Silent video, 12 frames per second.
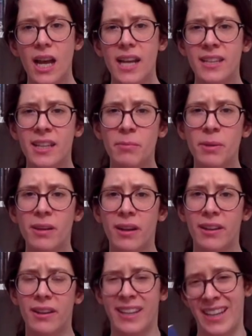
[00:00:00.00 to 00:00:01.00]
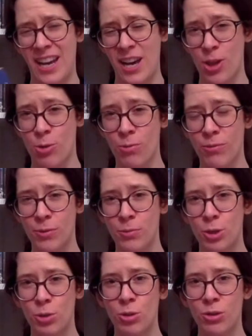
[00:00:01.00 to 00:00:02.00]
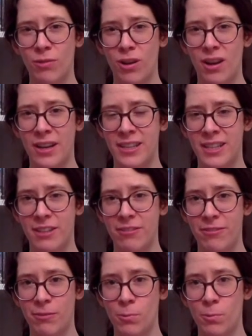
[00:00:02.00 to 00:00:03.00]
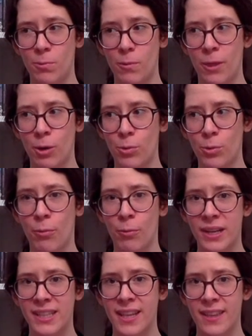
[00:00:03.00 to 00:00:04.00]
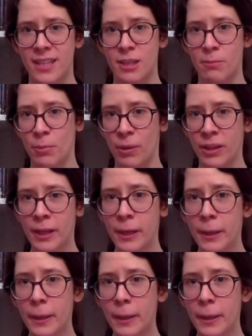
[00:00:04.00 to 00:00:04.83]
It's going to be like a casual review, sort of what I did for The Lord of the Rings and The Silmarillion.